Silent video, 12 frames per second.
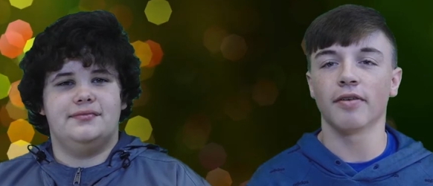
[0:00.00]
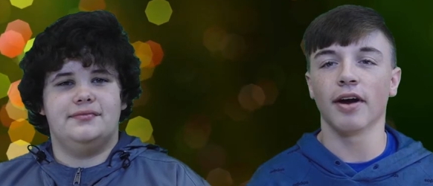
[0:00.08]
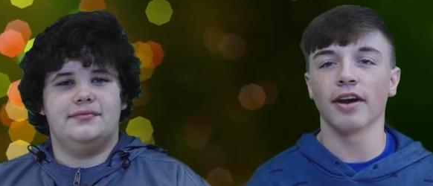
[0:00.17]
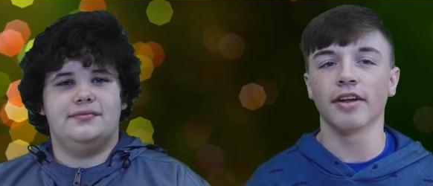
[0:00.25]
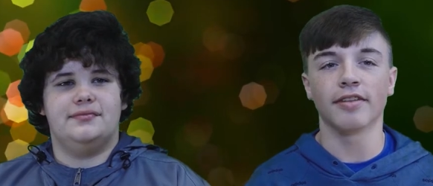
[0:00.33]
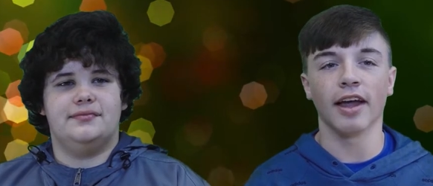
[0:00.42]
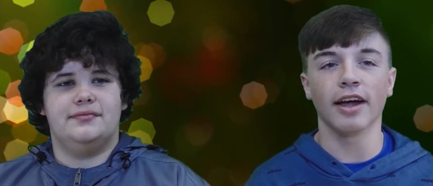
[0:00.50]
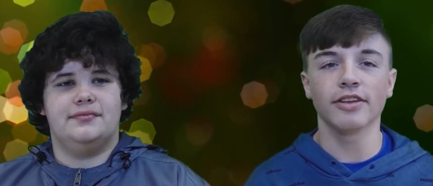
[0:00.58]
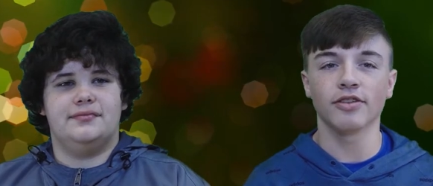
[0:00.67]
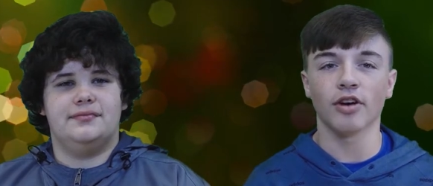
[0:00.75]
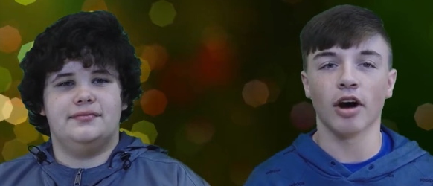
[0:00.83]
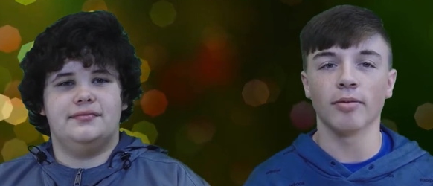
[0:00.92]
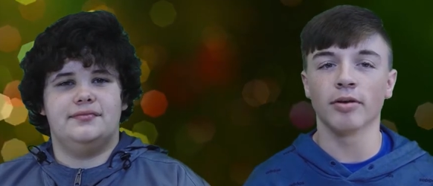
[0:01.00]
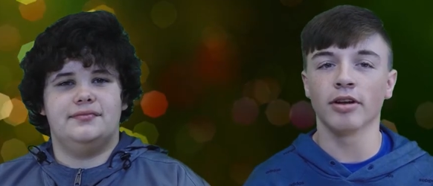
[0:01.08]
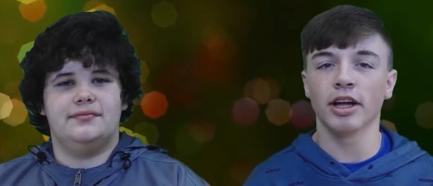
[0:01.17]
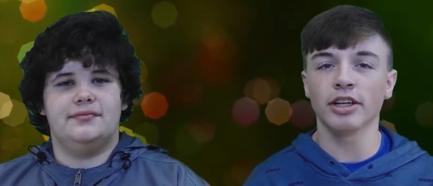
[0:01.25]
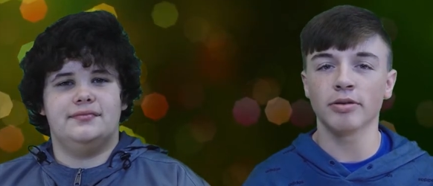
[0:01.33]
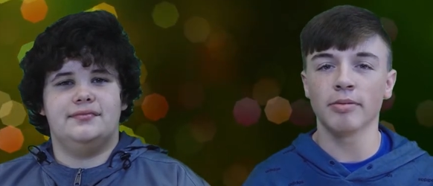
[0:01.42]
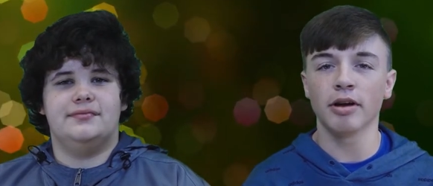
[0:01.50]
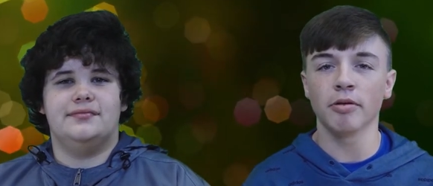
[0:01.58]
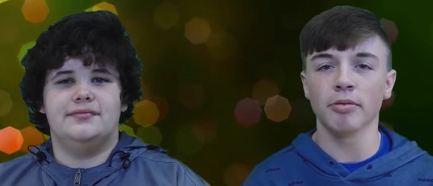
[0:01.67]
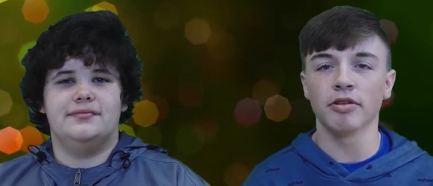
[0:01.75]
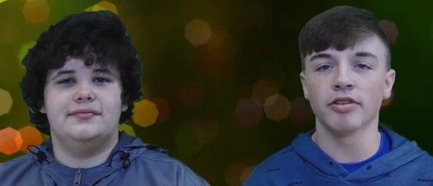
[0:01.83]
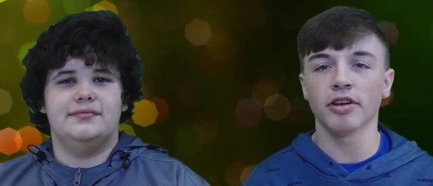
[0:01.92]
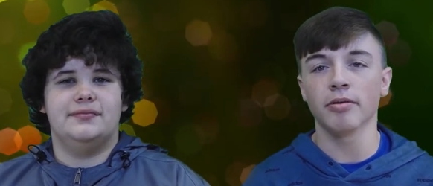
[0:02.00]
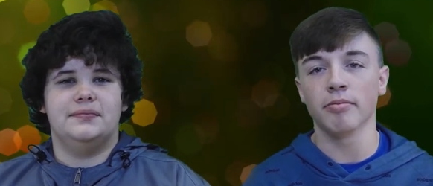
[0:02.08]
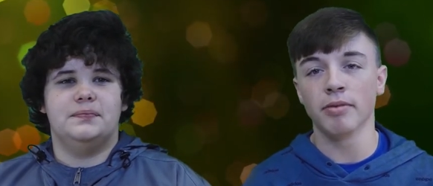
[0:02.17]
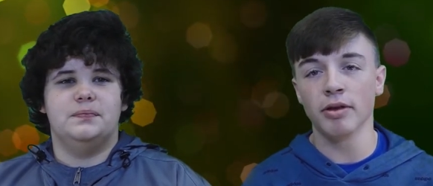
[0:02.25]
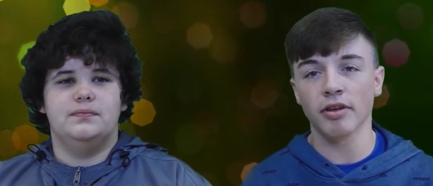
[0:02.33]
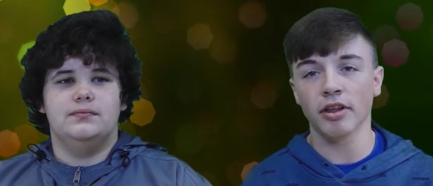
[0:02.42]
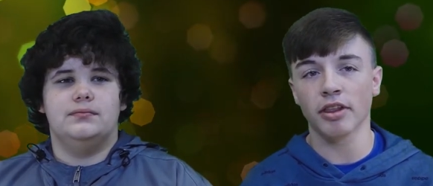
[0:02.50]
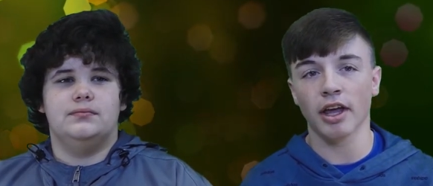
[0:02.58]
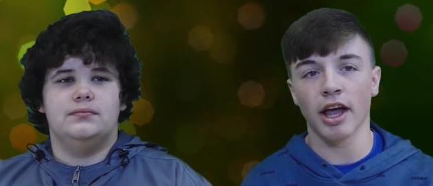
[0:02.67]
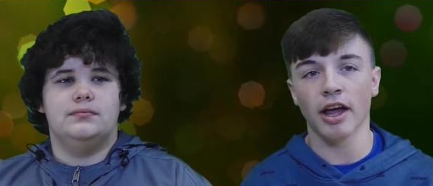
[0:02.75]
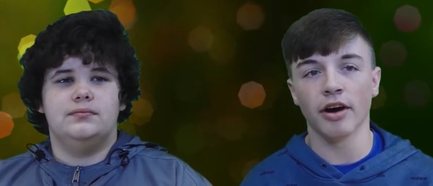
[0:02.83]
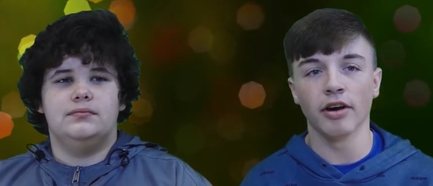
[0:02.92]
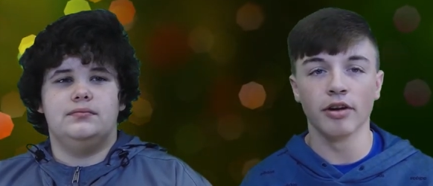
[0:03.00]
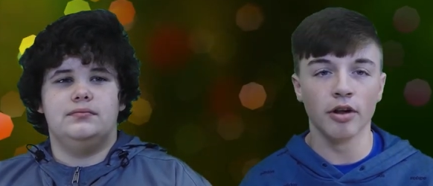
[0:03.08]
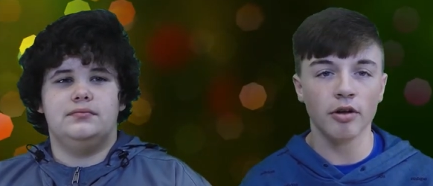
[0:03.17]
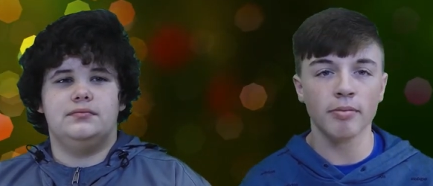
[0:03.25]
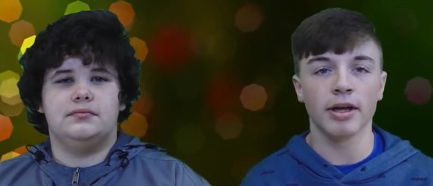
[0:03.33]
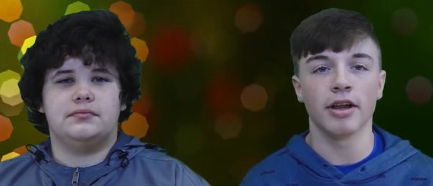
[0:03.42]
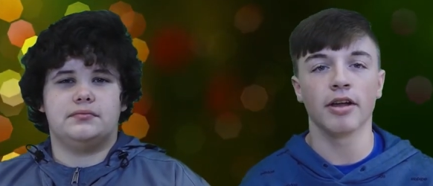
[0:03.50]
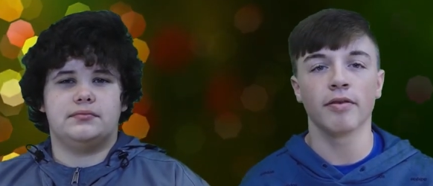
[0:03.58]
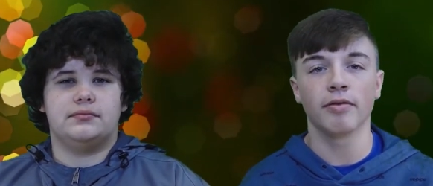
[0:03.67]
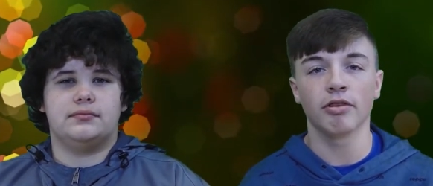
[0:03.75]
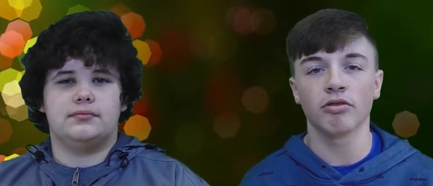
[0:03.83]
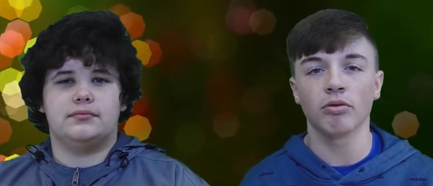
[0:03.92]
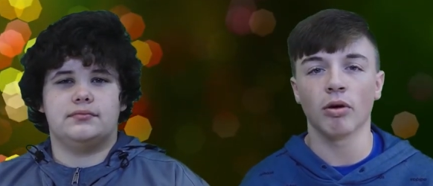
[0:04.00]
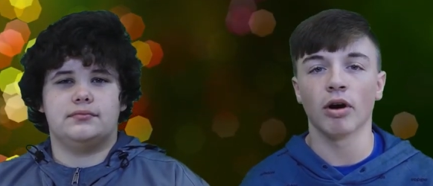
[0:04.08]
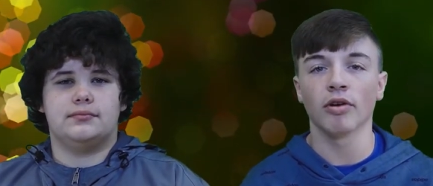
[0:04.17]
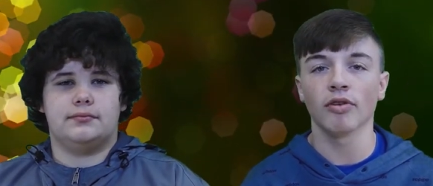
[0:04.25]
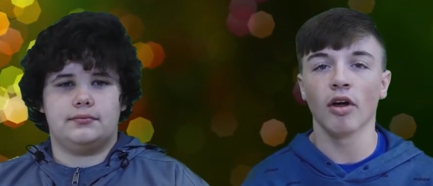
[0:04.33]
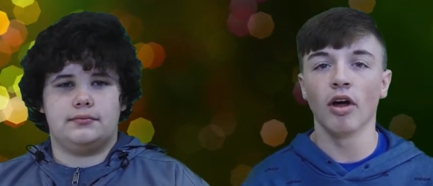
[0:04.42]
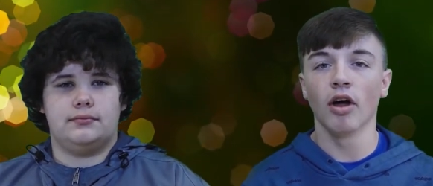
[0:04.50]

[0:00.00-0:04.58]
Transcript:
Speaker 1: writing, dance, drama, instrumental music, music theater, new media, visual arts,